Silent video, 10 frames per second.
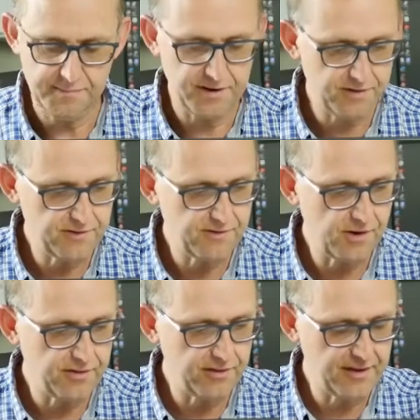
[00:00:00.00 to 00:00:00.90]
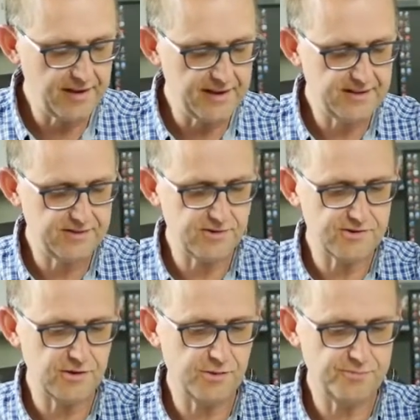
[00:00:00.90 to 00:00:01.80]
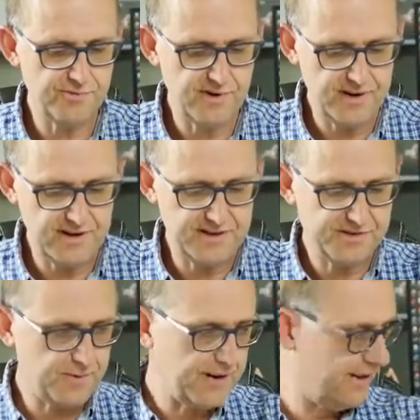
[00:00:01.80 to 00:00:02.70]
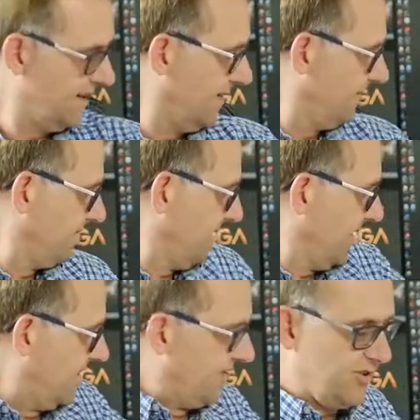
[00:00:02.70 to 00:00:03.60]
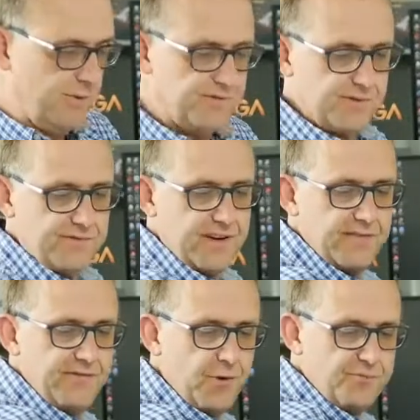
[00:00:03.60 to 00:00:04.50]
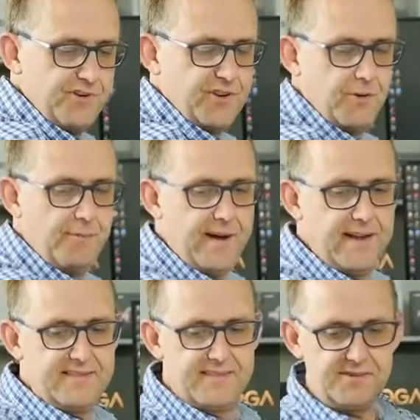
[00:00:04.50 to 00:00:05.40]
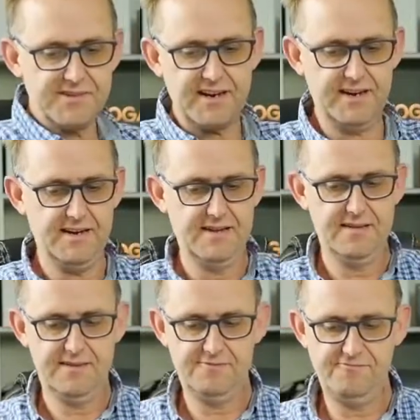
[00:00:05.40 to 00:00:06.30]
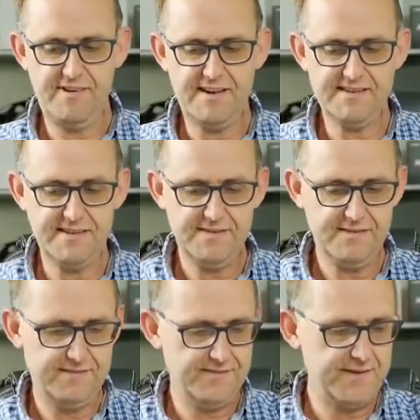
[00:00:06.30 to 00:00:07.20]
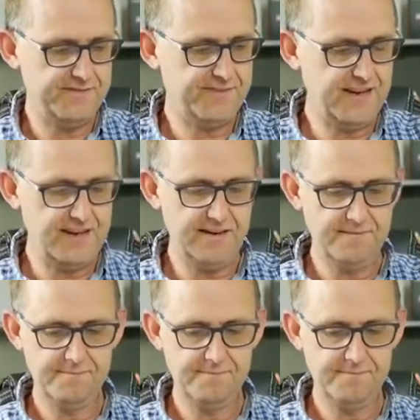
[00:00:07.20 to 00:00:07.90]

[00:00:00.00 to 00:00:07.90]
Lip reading: But other than that, it does look pretty sweet. And in terms of footprint compared to, say, the Razer 15,